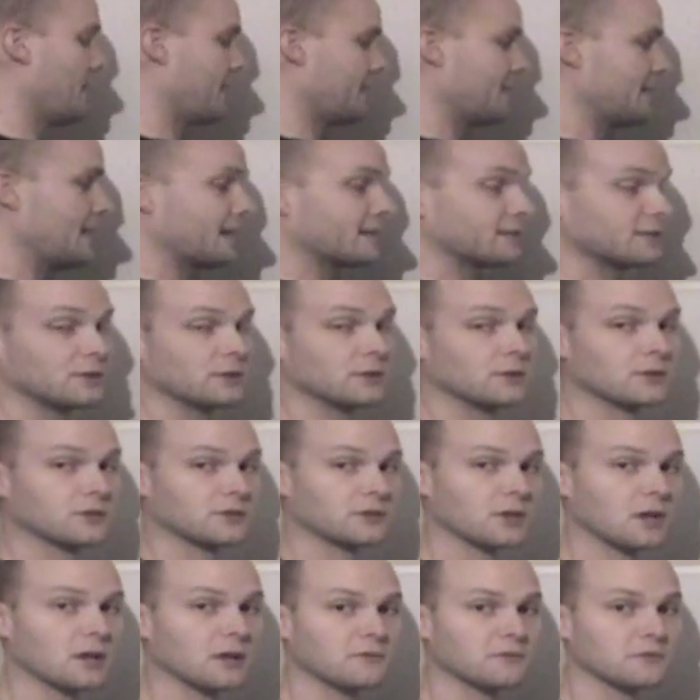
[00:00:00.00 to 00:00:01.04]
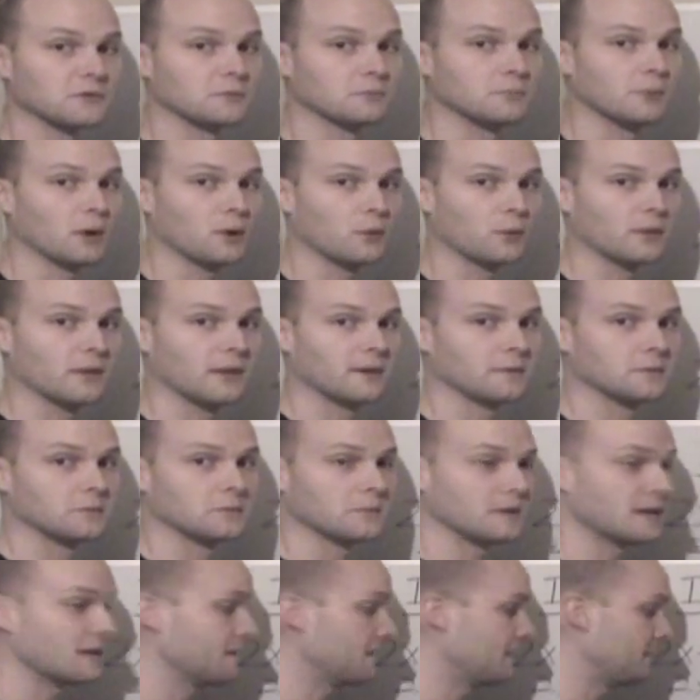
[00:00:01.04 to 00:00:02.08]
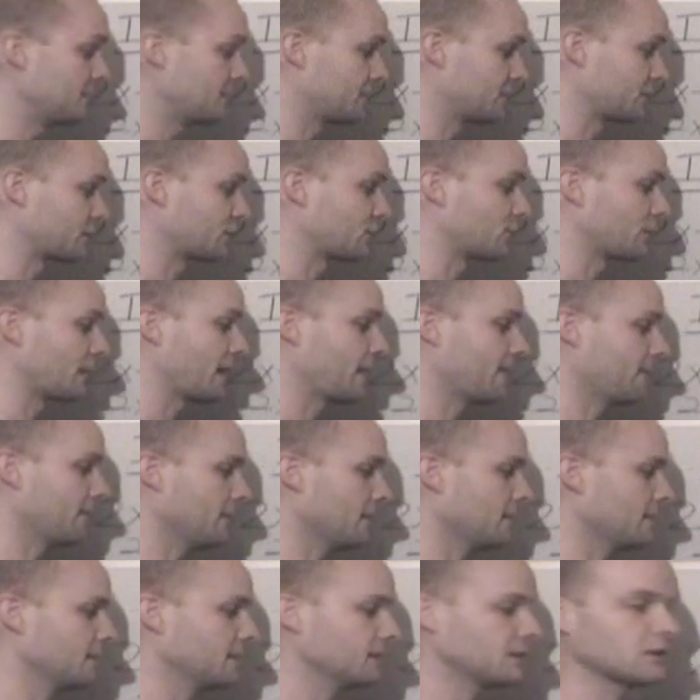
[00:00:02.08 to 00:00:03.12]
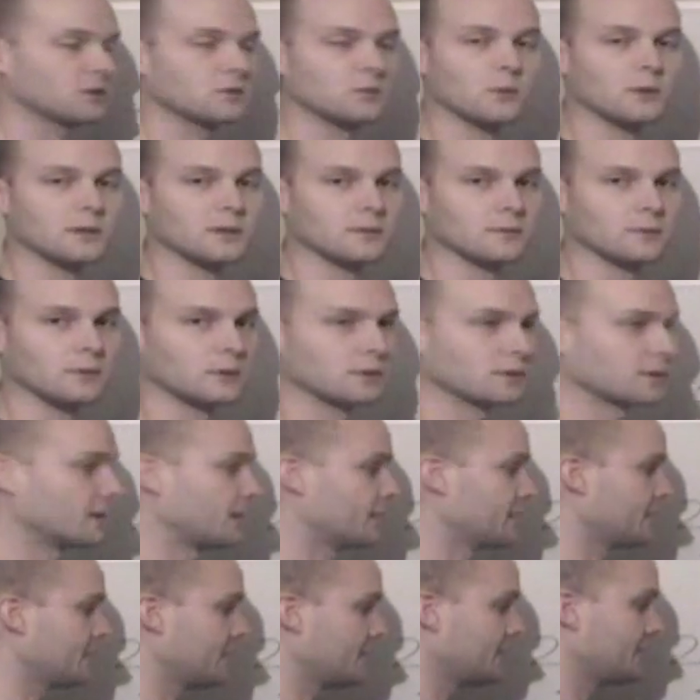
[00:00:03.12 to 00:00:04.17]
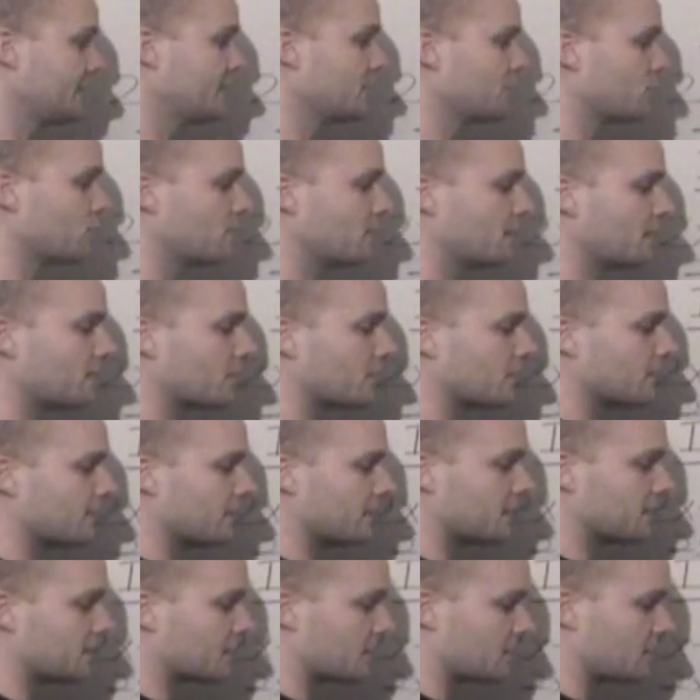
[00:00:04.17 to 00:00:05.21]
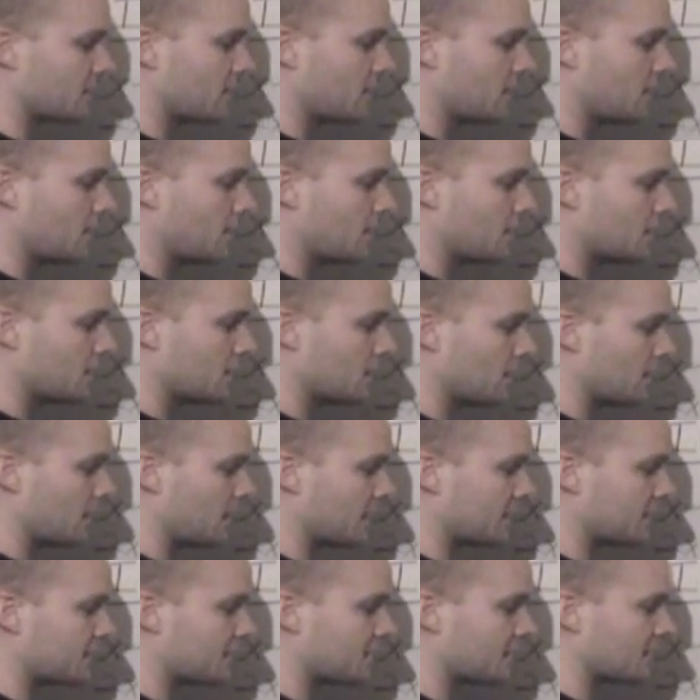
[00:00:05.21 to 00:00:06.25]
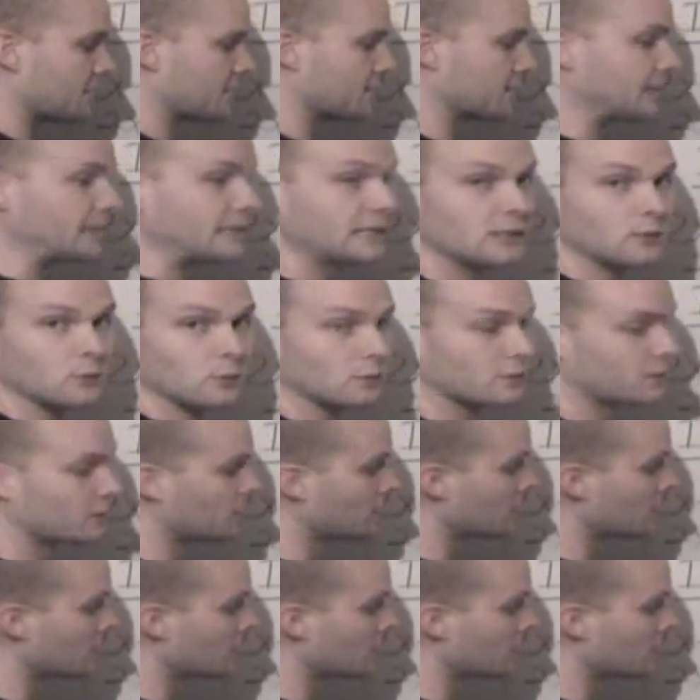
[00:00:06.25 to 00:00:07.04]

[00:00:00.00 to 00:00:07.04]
and they ask you to solve for both of them, and then to graph it. And this is what it would look like. And again, remember, if it's less than or equal